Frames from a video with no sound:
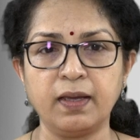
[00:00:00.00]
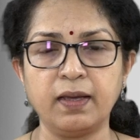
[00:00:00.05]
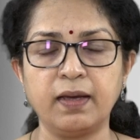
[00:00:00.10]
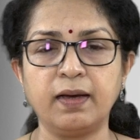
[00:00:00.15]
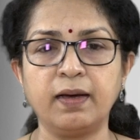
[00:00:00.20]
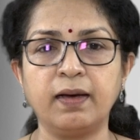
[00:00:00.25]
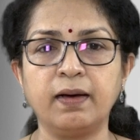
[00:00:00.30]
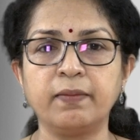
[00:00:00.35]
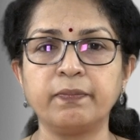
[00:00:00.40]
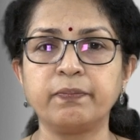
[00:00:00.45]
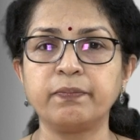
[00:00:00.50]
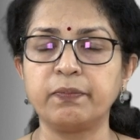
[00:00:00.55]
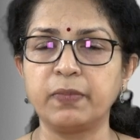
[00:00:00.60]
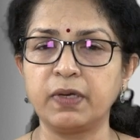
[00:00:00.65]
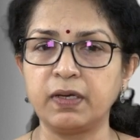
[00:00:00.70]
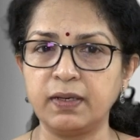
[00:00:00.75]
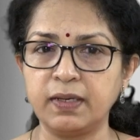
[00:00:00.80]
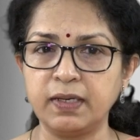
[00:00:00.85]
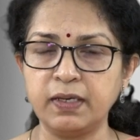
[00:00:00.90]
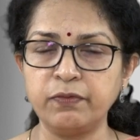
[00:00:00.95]
uh,
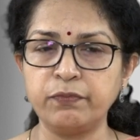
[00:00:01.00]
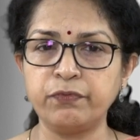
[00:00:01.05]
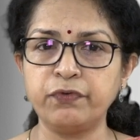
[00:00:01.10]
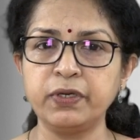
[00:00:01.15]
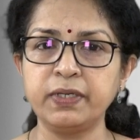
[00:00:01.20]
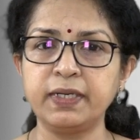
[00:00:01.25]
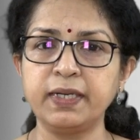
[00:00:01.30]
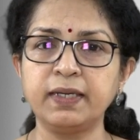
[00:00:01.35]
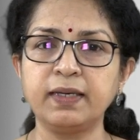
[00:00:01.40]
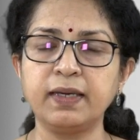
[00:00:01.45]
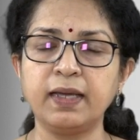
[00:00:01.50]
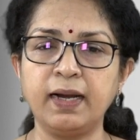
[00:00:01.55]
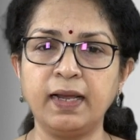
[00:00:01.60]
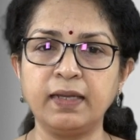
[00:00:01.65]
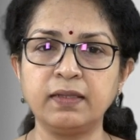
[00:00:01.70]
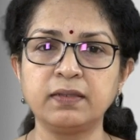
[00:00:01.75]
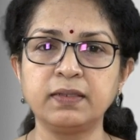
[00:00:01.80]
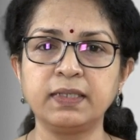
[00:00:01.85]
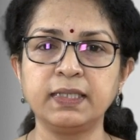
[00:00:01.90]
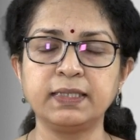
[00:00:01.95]
if we take
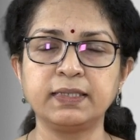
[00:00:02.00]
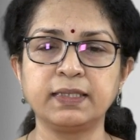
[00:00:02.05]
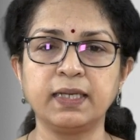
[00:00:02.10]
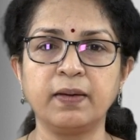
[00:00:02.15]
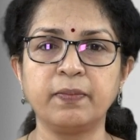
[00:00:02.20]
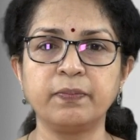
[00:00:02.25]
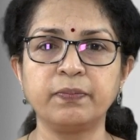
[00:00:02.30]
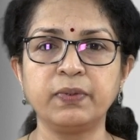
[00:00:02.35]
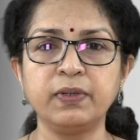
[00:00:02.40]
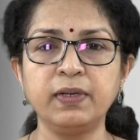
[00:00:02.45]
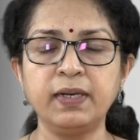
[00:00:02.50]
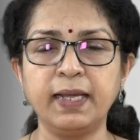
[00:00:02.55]
another example,